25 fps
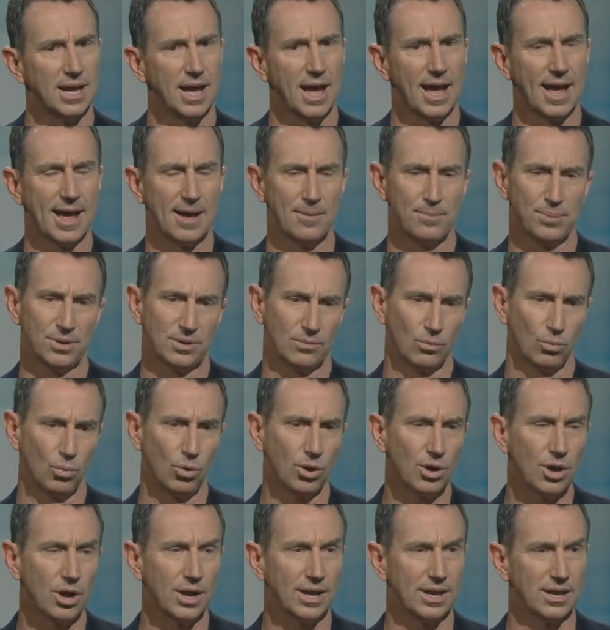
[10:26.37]
But
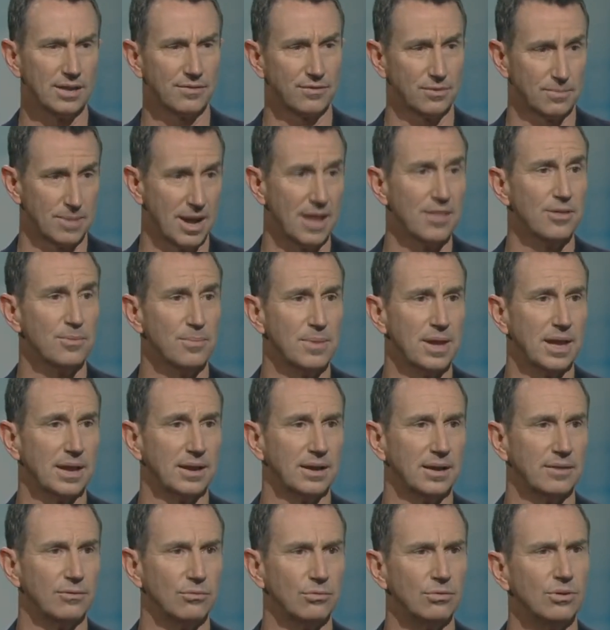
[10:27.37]
what I hear from other
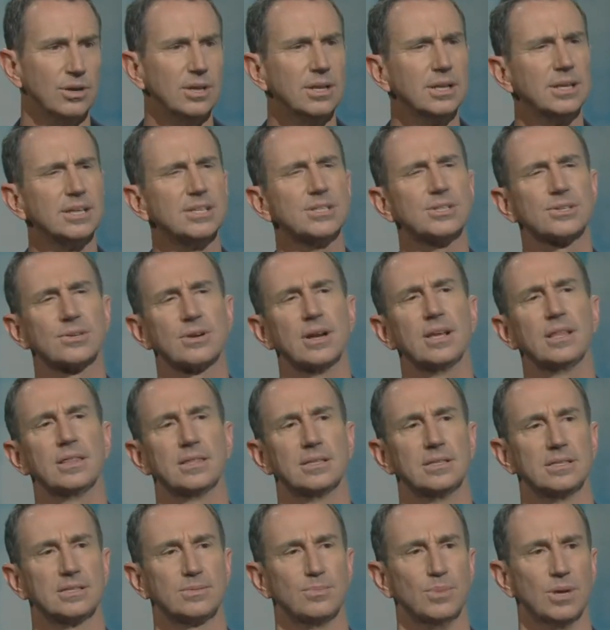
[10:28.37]
men, it really
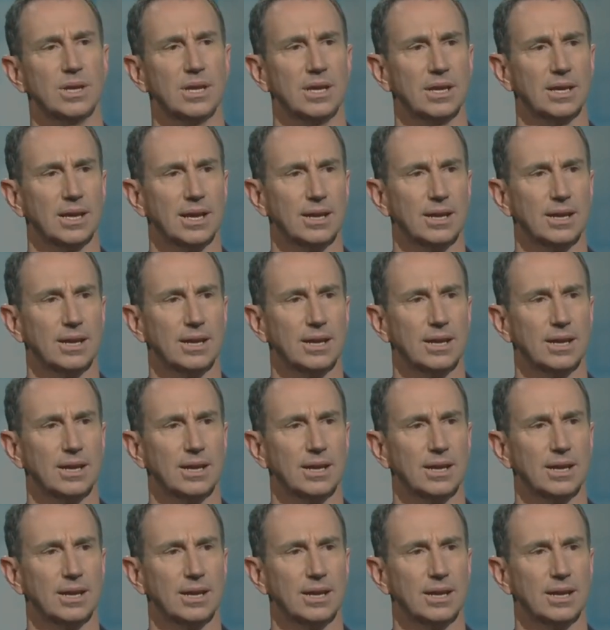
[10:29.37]
strengthens me